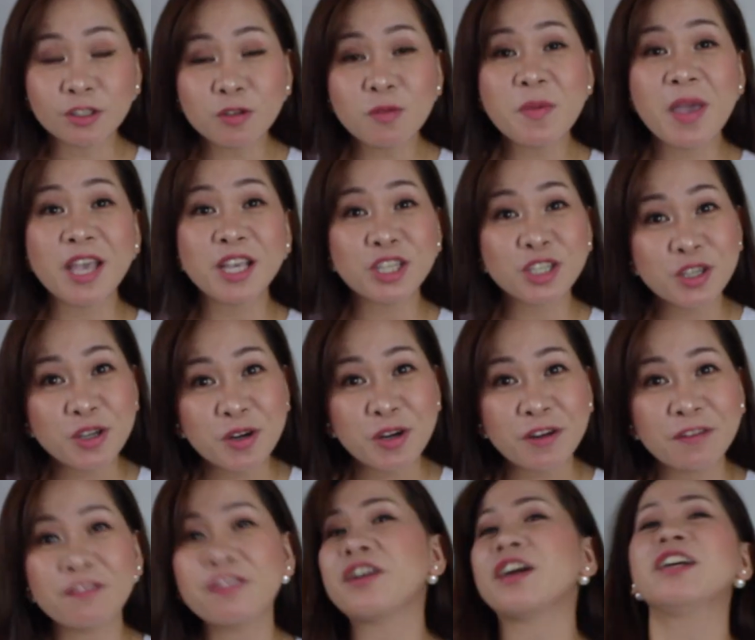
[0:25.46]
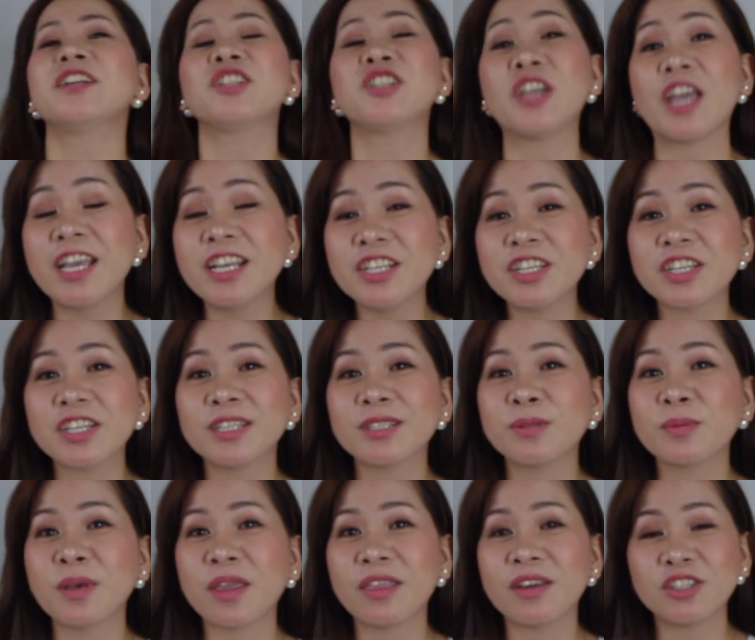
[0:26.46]
to make sure if there are
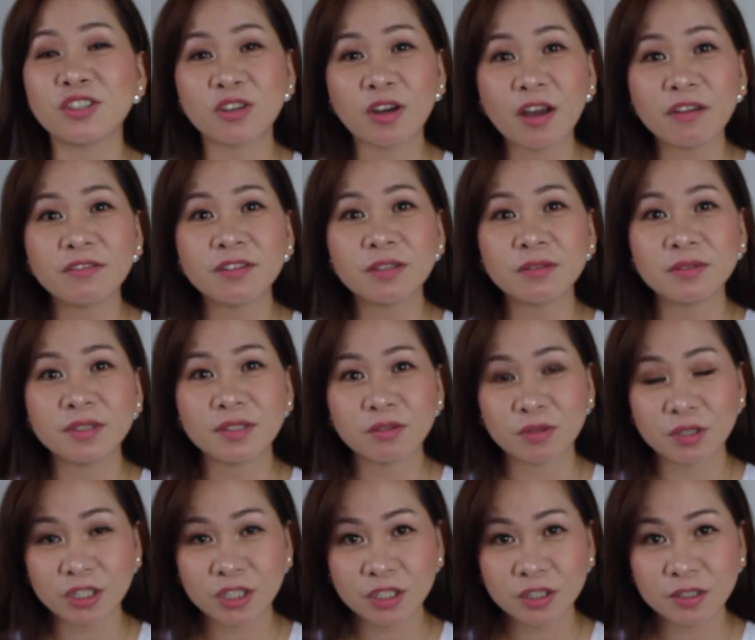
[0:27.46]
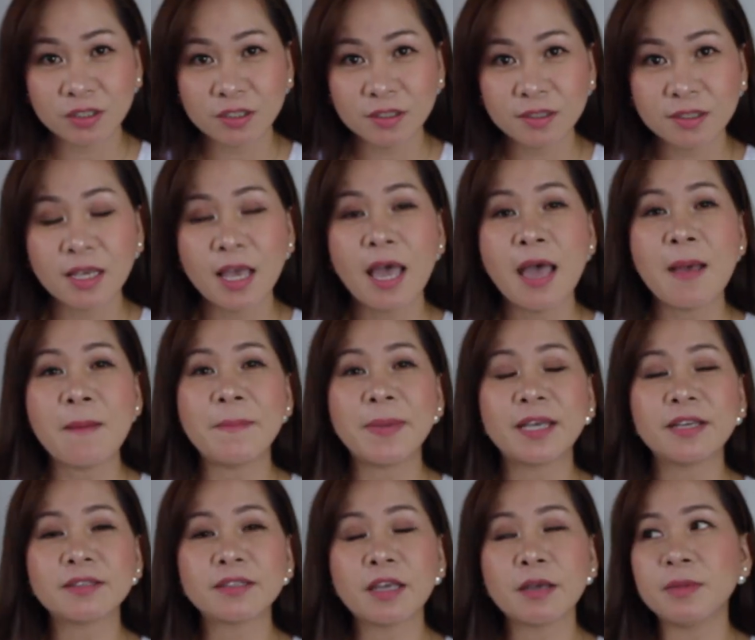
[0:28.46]
changes with their travel restrictions,
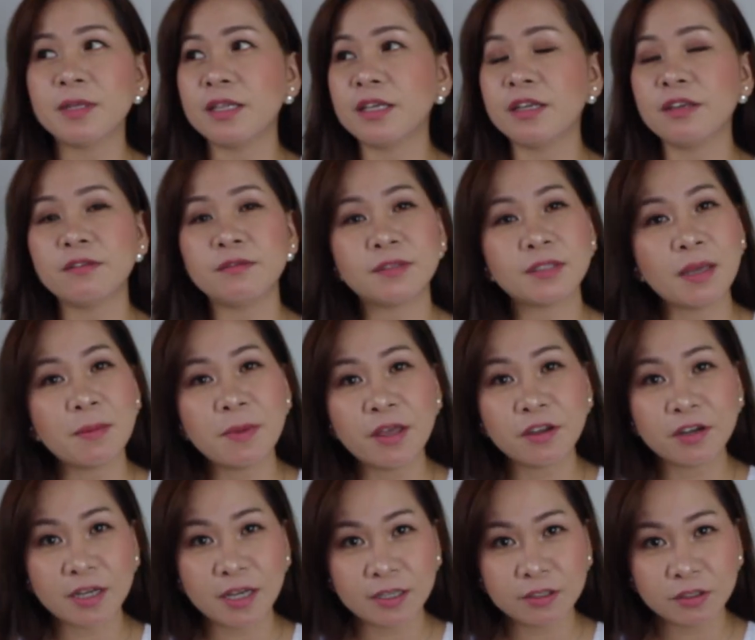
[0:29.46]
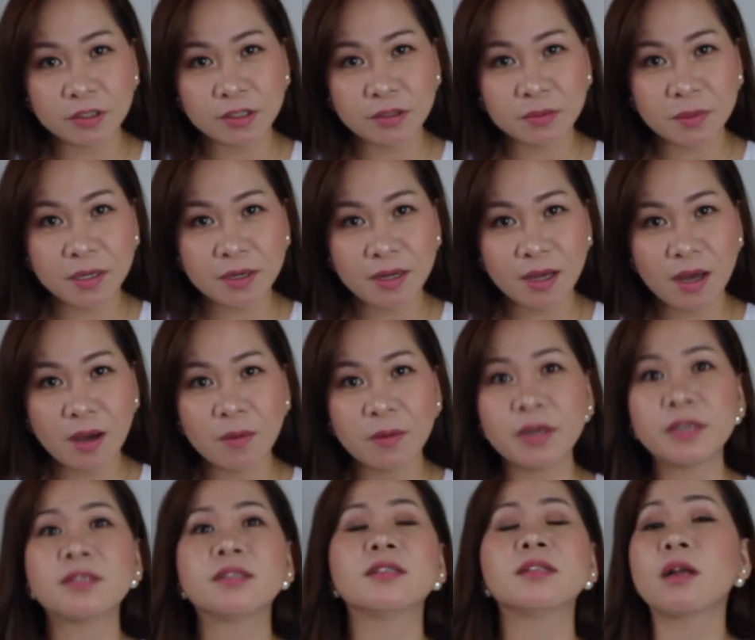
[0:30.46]
because I believe some other countries right now
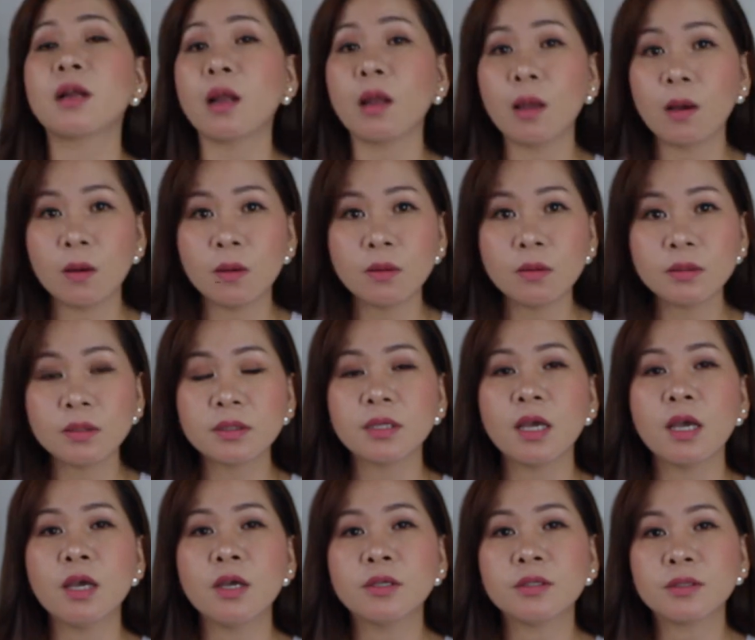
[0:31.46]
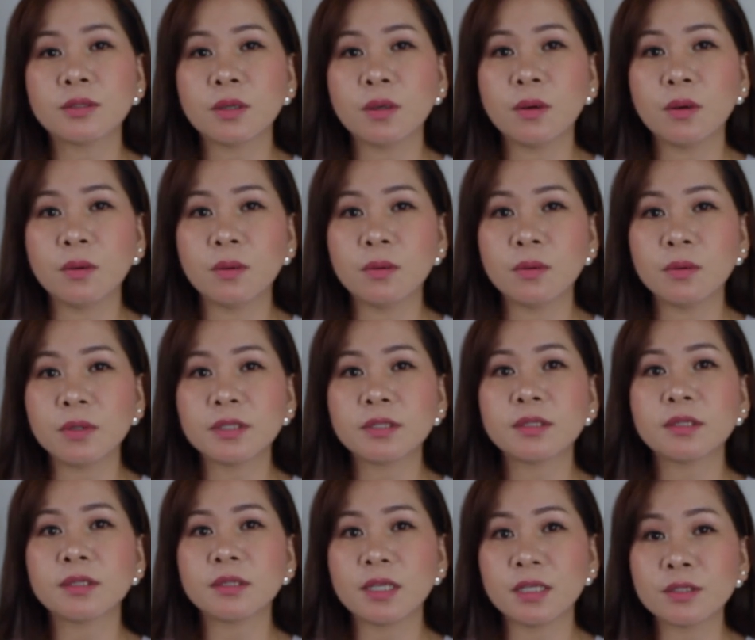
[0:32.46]
are still closed. So
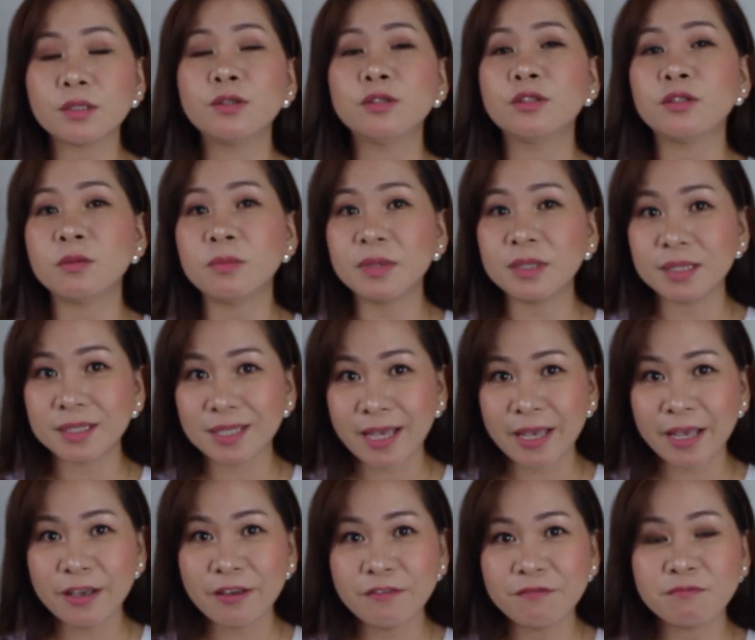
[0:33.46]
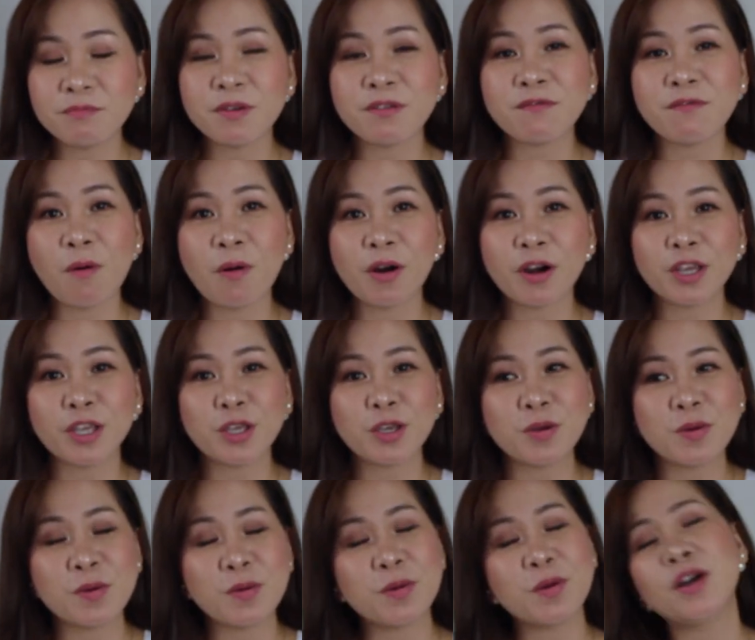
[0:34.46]
it's good to be safe before
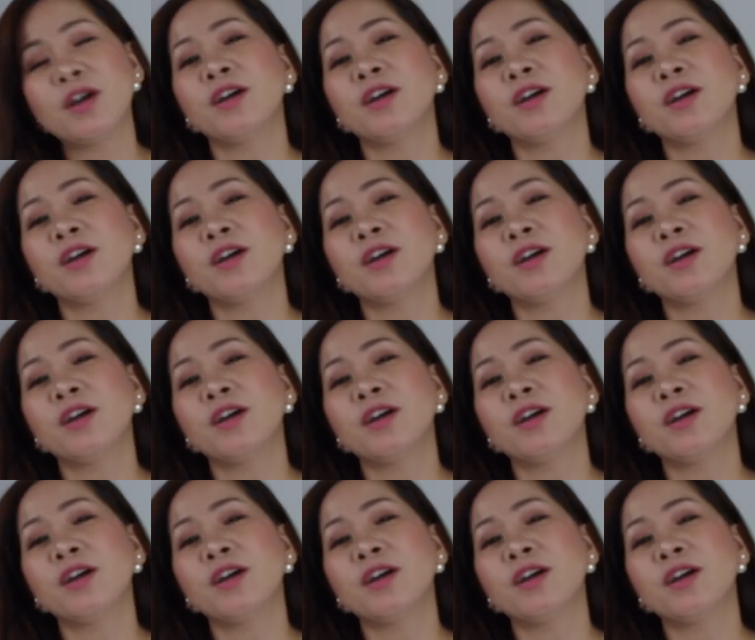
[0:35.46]
you